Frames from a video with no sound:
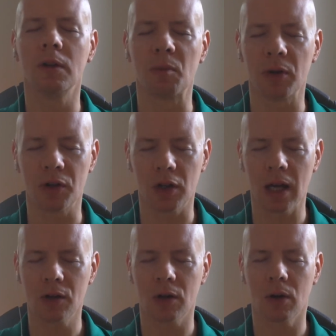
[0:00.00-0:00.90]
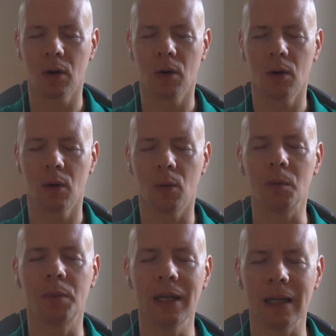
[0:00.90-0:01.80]
of appreciation,
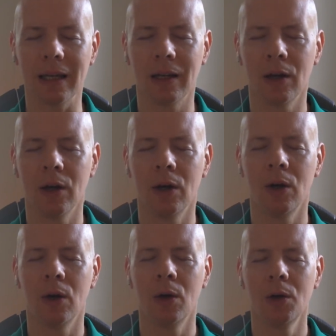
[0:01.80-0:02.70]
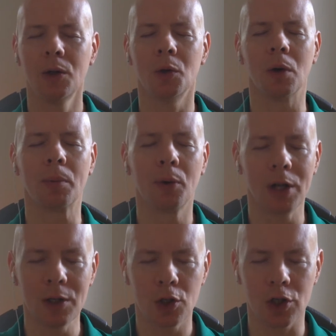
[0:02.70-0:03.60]
would be to
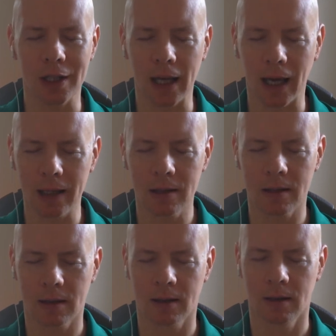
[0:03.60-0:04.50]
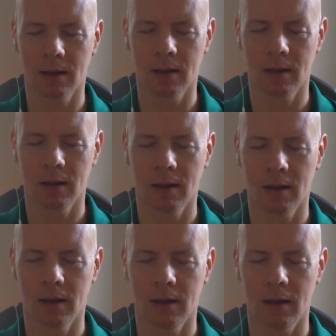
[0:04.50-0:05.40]
appreciate
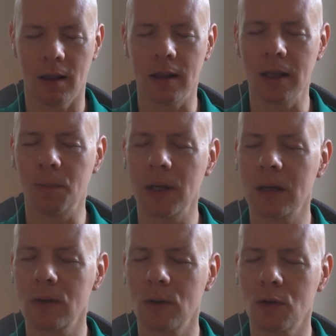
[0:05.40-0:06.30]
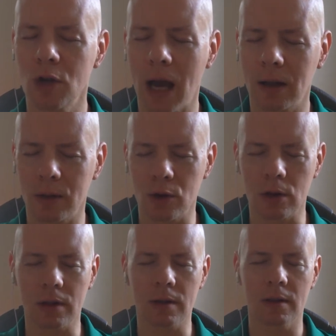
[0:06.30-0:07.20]
the biggest
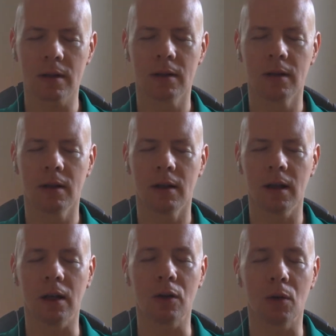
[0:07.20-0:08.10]
challenges in